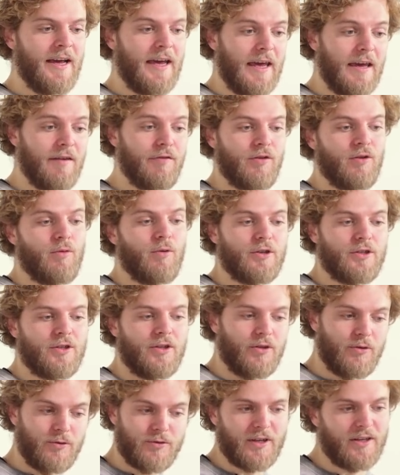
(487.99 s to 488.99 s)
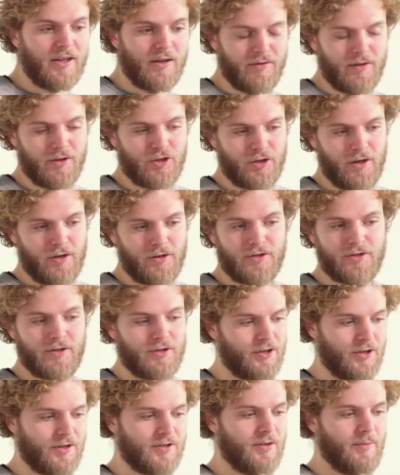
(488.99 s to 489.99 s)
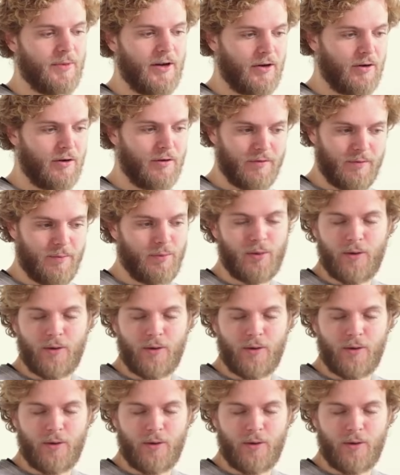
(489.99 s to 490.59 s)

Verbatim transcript: If you want to use any of the chargers, it's just a matter of